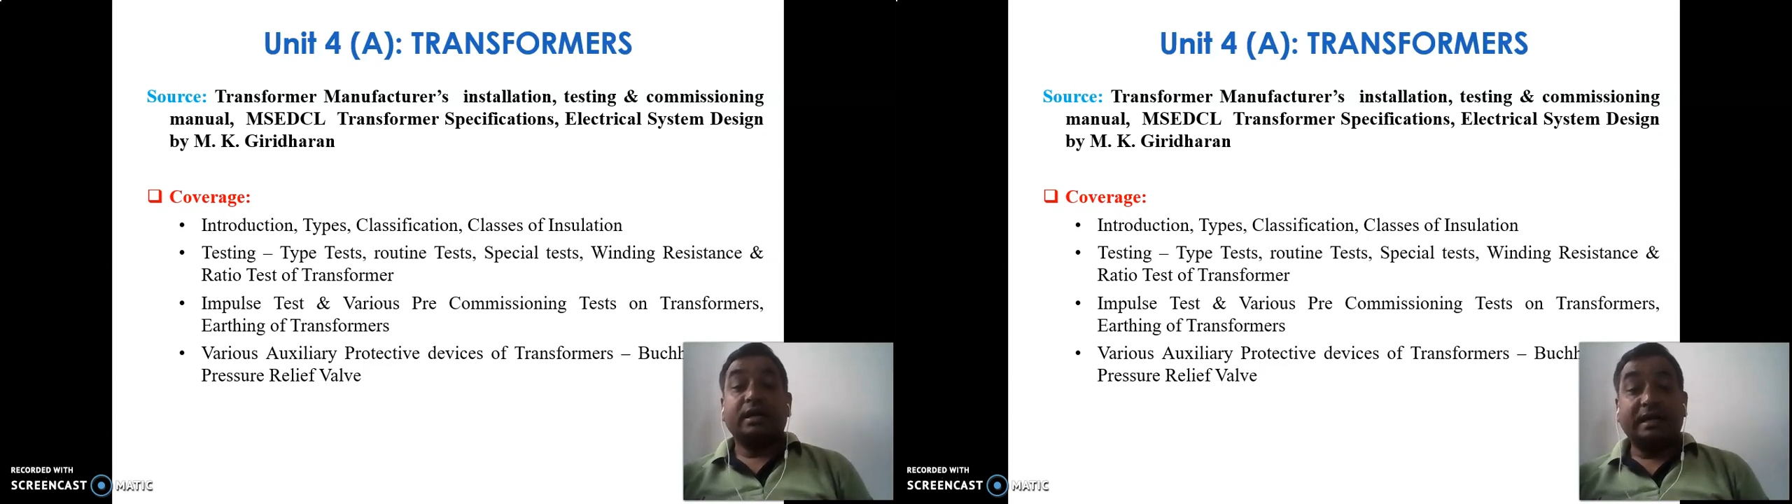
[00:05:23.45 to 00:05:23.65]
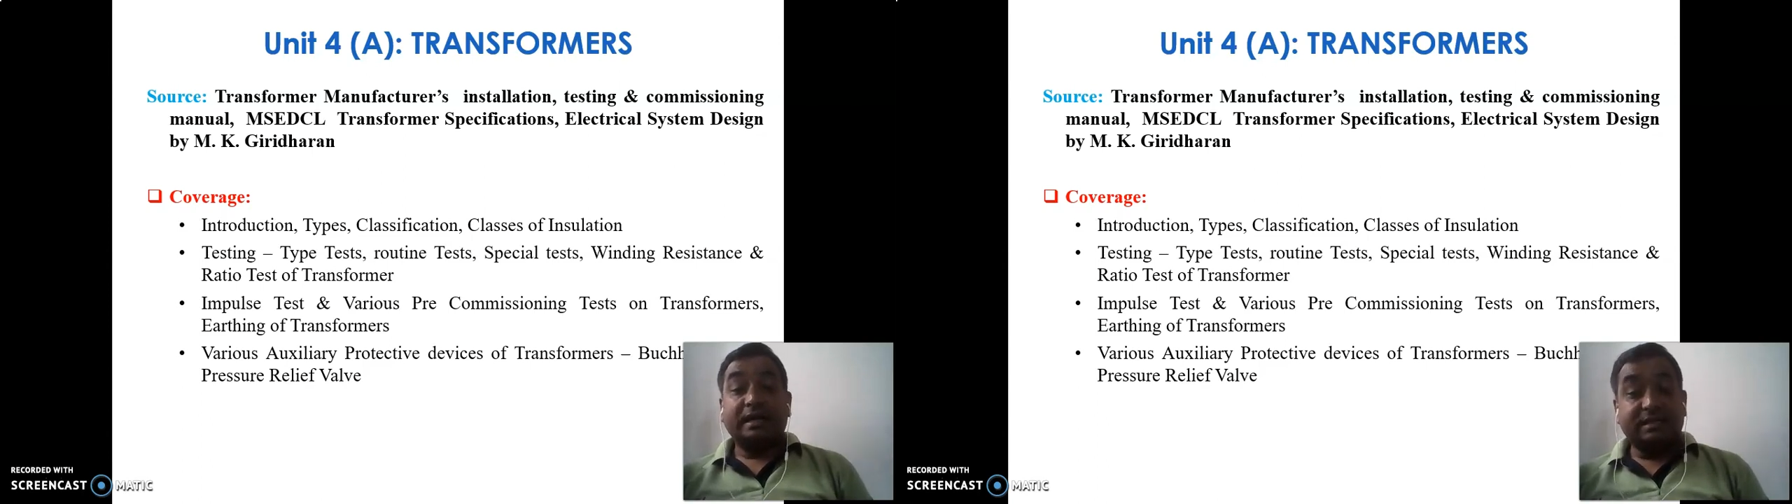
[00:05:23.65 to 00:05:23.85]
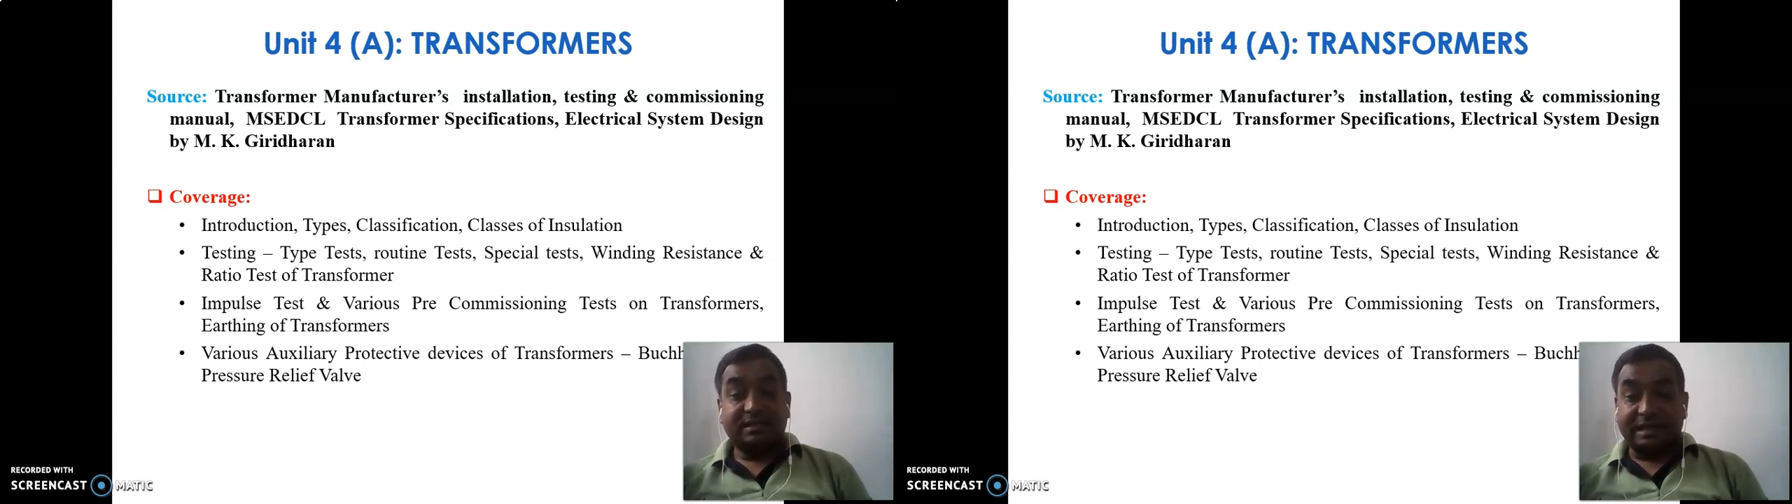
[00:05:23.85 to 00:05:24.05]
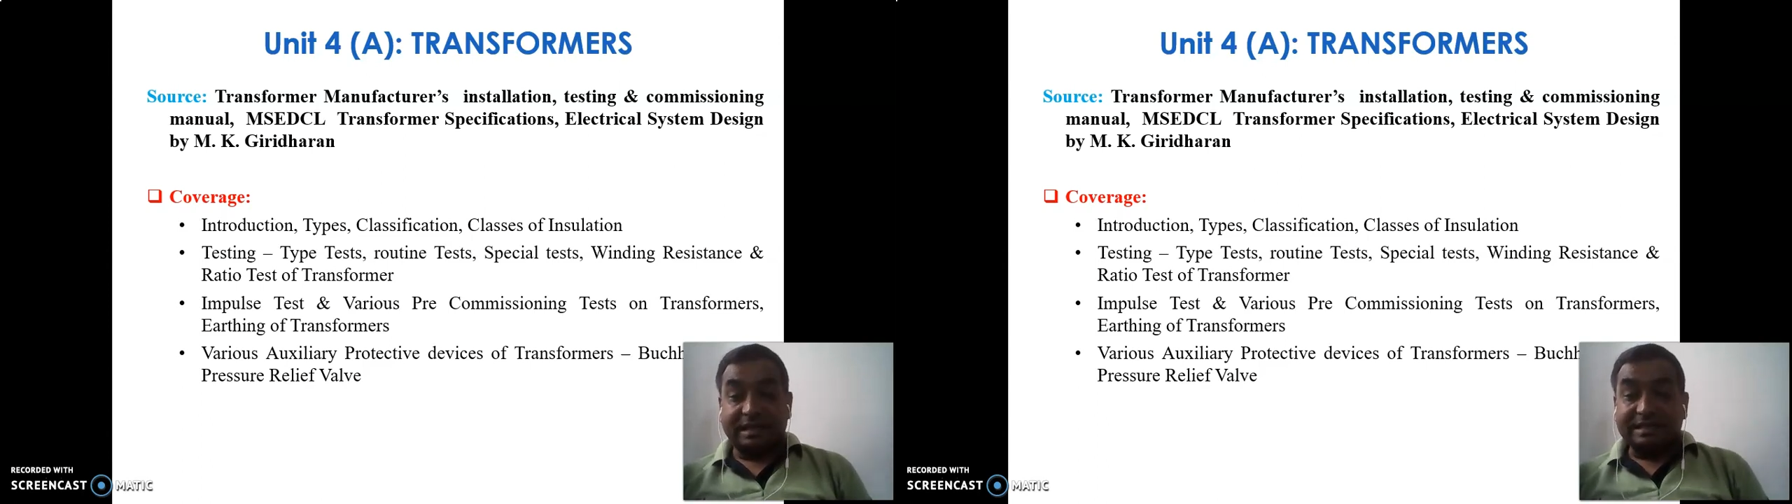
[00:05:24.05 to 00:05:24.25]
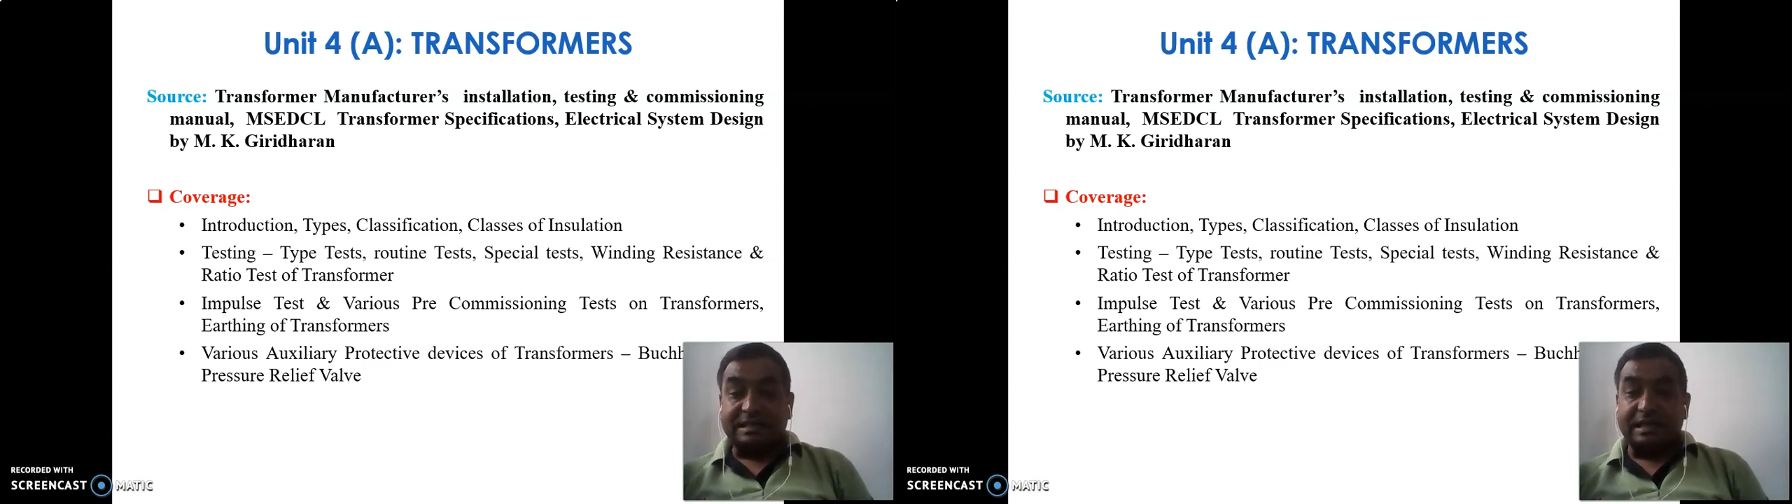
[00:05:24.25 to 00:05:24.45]
its
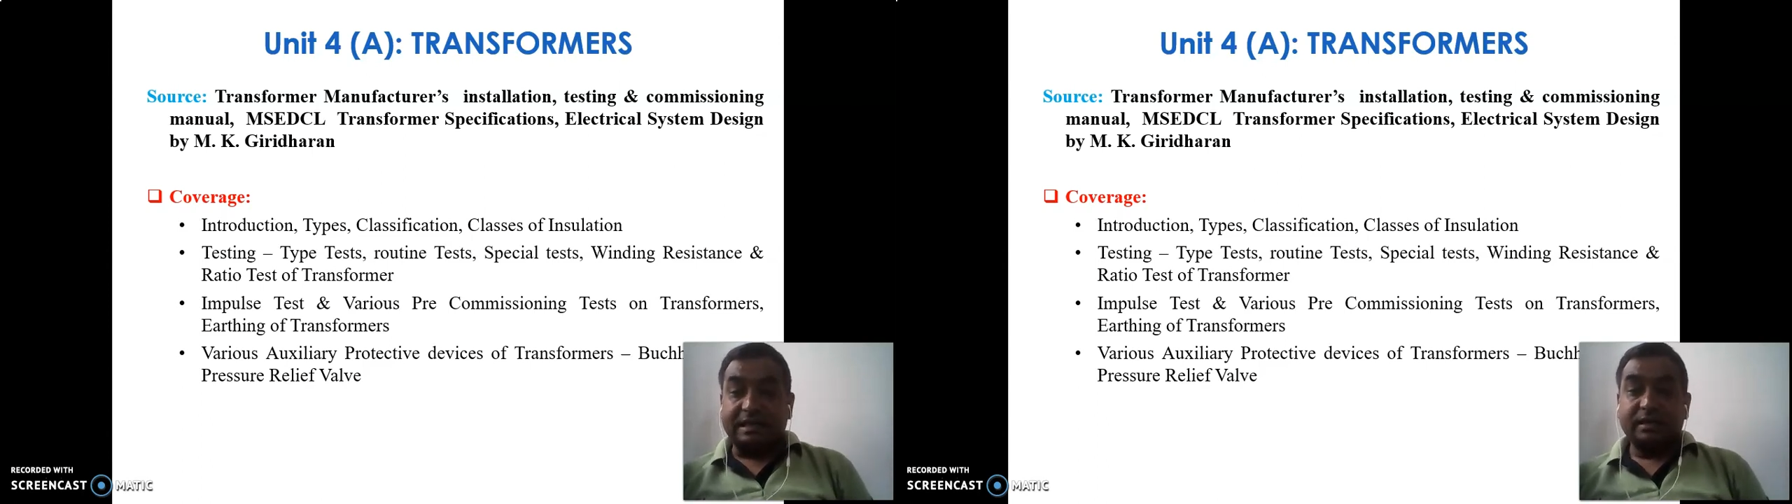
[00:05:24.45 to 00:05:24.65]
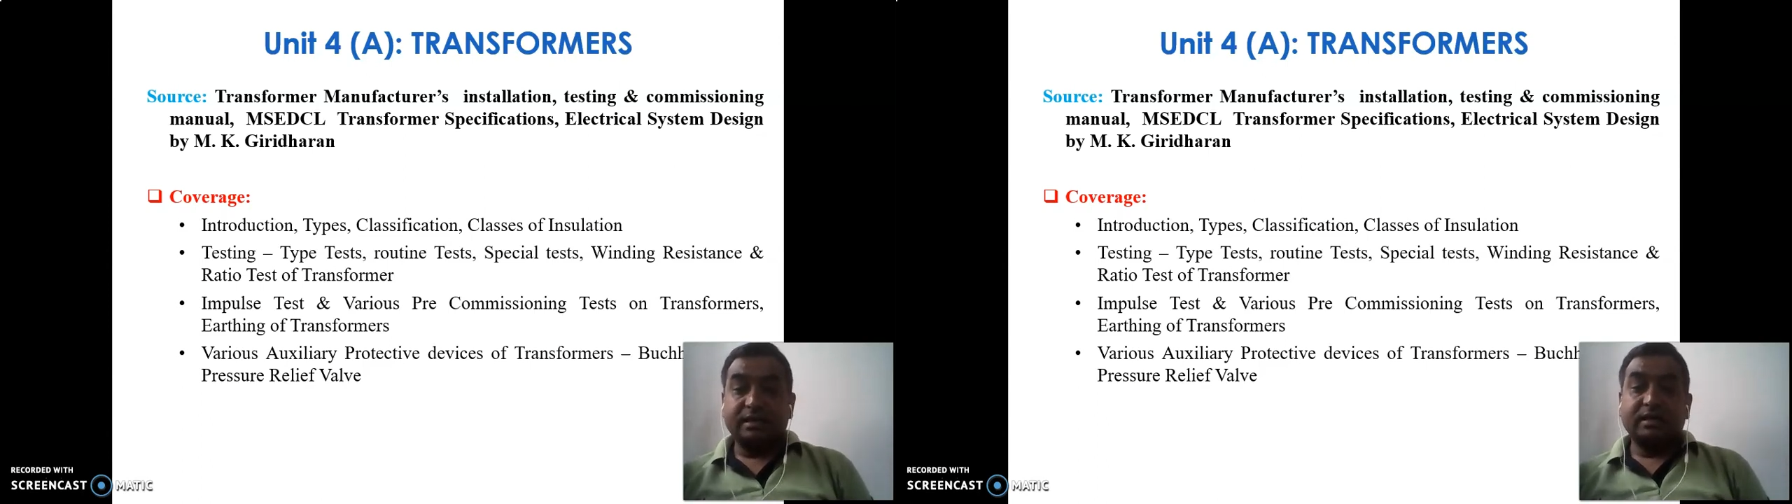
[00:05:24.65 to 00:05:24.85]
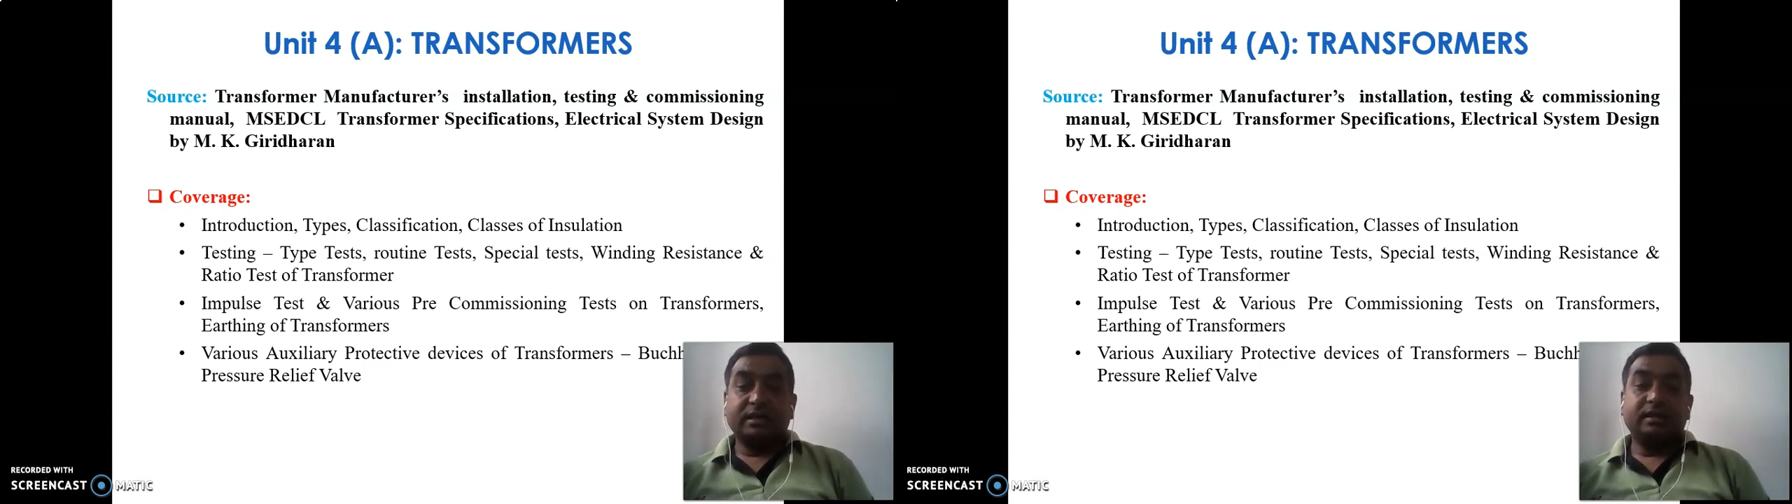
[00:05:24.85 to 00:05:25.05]
testing,